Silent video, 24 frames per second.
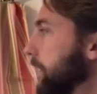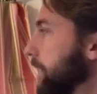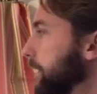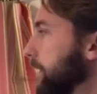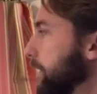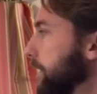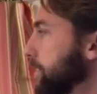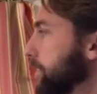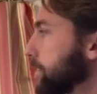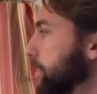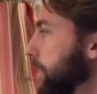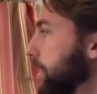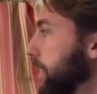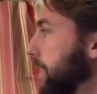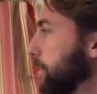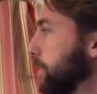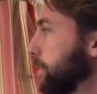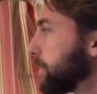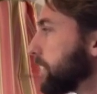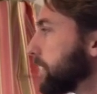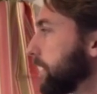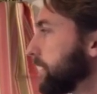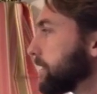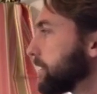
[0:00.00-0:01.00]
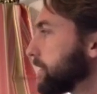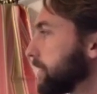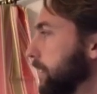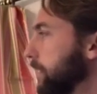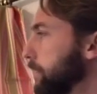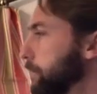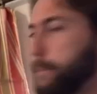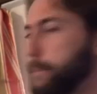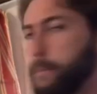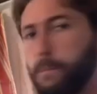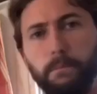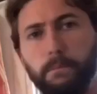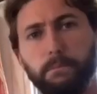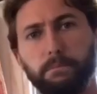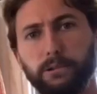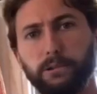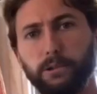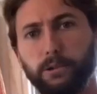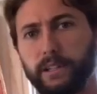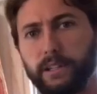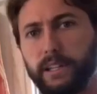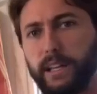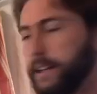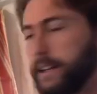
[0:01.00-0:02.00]
Here's green. What's on this side? Blue
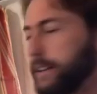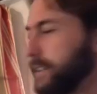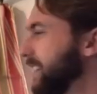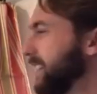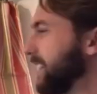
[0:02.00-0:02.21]
again.